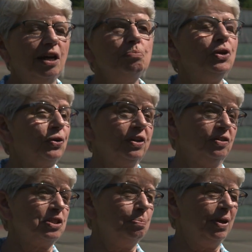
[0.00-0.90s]
a
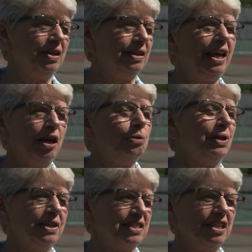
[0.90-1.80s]
miracle to me and a
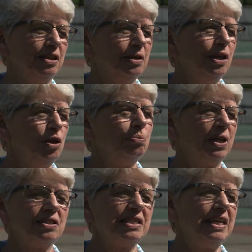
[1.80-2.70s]
blessing
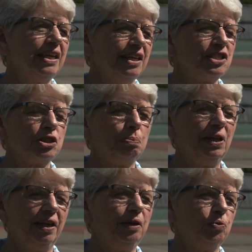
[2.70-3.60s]
because he gets to
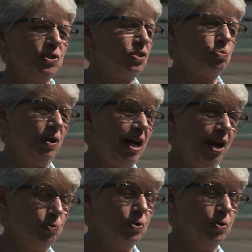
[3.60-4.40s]
play, which is what I